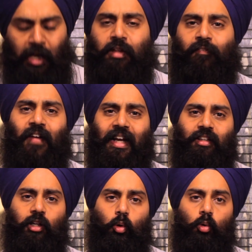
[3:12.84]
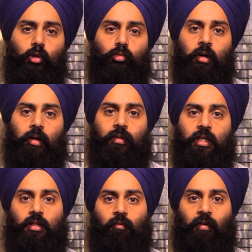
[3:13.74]
The fact that all three of
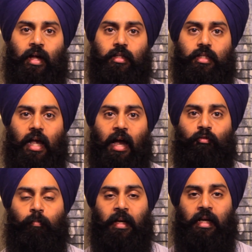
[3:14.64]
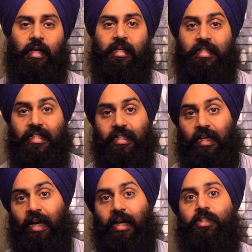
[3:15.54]
these events have been
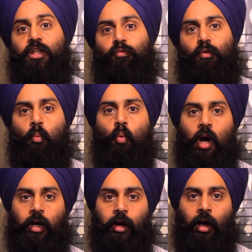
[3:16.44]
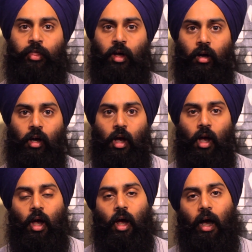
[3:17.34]
disconnected from one another
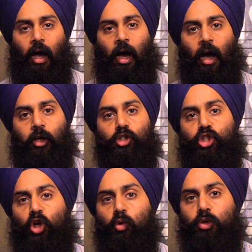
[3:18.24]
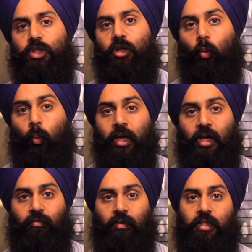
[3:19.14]
shows that we,
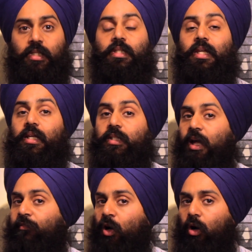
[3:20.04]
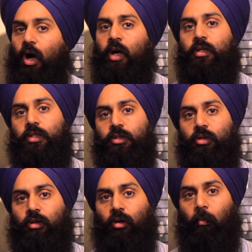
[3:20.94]
even as Sikhs, have not
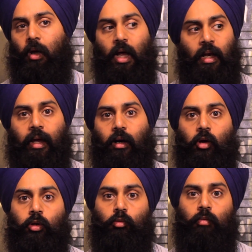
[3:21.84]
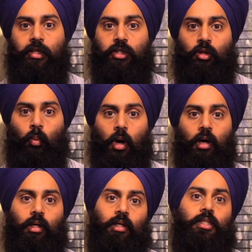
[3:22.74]
understood them, let alone the rest of the
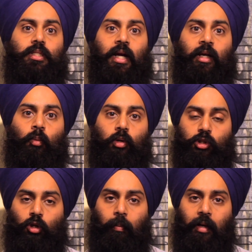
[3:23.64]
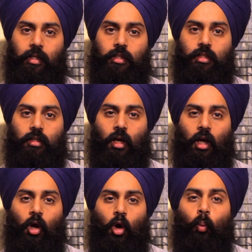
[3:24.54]
world understanding what took place.
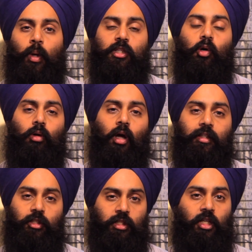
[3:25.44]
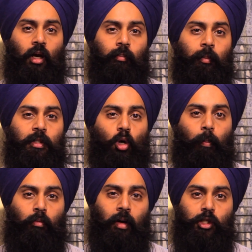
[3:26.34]
We don't like to term them as
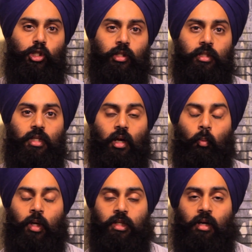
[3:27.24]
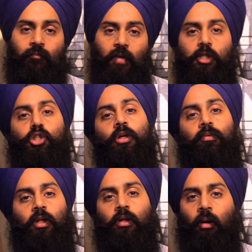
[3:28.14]
operations. It was an invasion
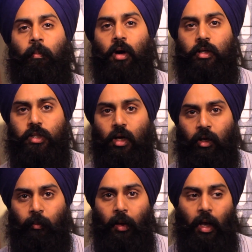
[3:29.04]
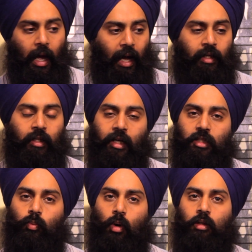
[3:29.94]
of the Darbar Sahib. And
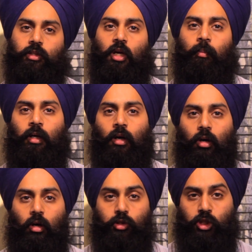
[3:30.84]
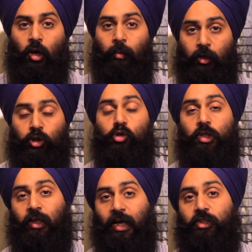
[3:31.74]
yes, while
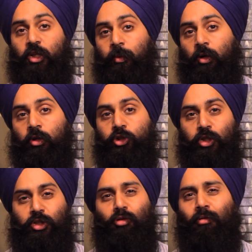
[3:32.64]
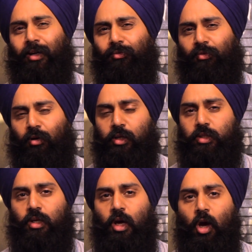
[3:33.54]
using that terminology is correct for
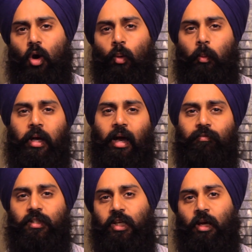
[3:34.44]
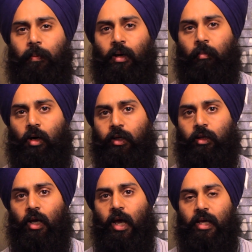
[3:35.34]
us, what we have to keep in
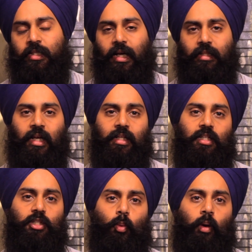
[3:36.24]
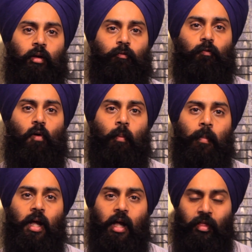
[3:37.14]
mind is that takes us away from
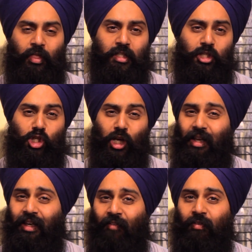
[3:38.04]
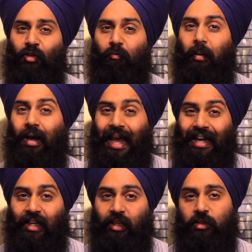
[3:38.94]
the sheer level of
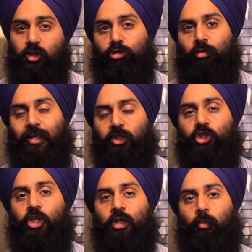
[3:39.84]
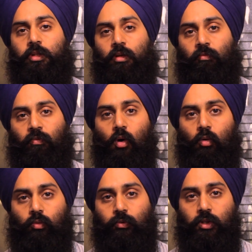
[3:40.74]
planning and strategy that was
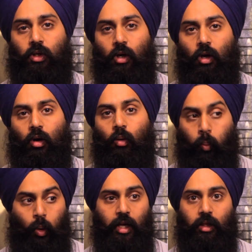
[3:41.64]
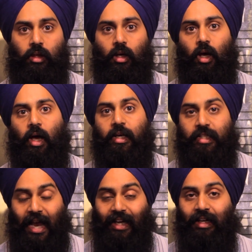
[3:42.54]
involved with
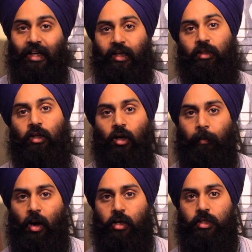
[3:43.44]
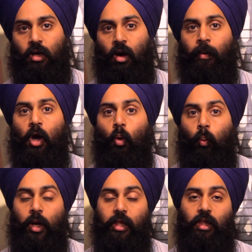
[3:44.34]
tackling the Darbar Sahib,
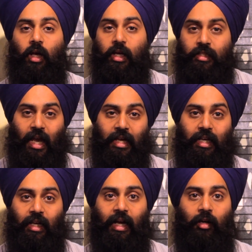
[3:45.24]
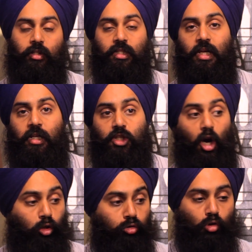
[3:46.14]
with taking out Sikhs
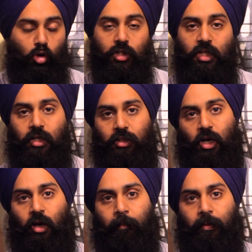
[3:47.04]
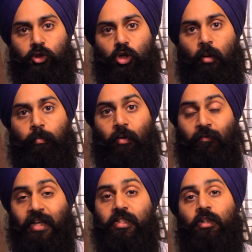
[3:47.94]
across the entire Punjab,
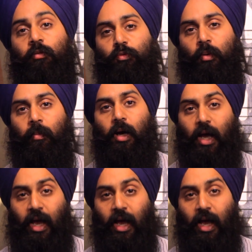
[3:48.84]
preventing them from